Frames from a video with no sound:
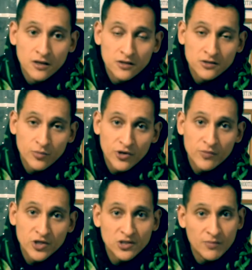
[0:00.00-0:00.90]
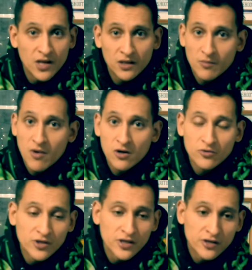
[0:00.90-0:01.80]
so pretty much the make, the model,
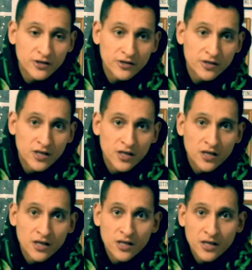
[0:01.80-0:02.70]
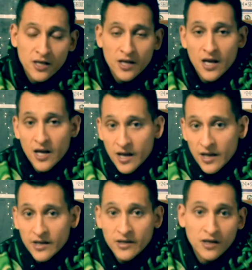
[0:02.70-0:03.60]
the year,
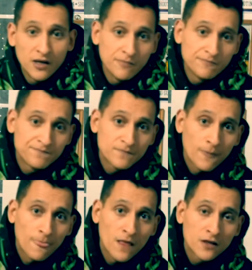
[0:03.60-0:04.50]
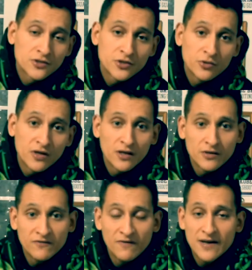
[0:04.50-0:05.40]
and um, two,
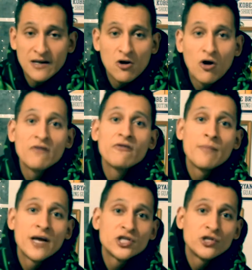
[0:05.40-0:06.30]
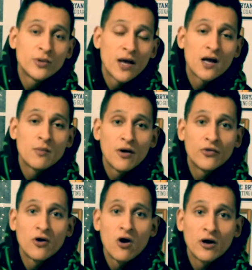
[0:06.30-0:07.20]
find out all information you can about the
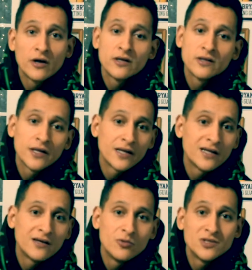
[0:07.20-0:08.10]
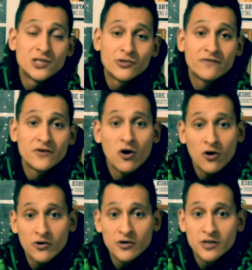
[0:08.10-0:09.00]
car, like was it driven
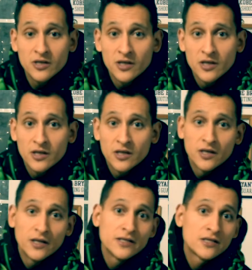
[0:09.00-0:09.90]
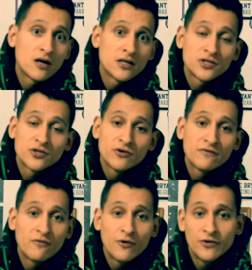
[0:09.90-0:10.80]
hard, is it on its third,
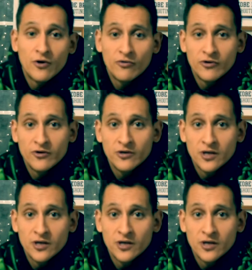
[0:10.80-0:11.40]
fourth owner,